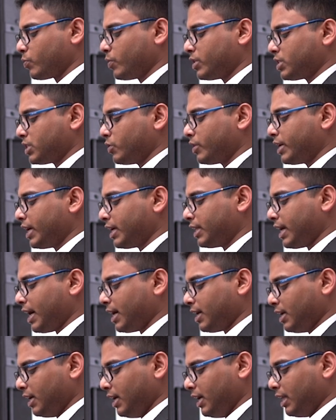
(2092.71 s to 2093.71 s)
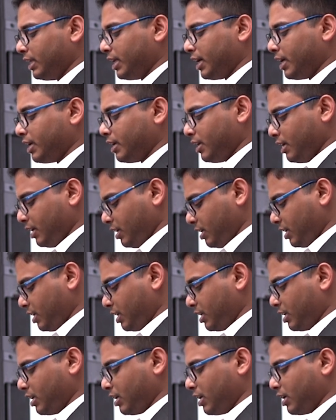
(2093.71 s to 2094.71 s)
Once you get that, then
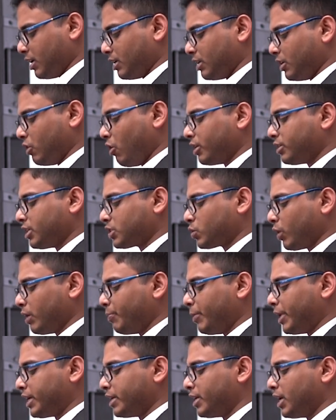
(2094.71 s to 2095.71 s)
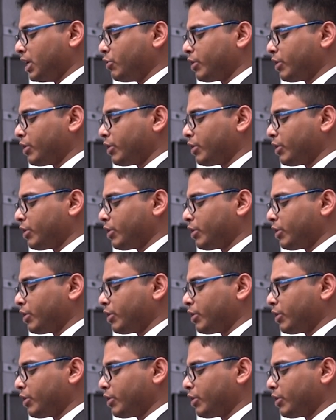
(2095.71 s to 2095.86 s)
not just one material,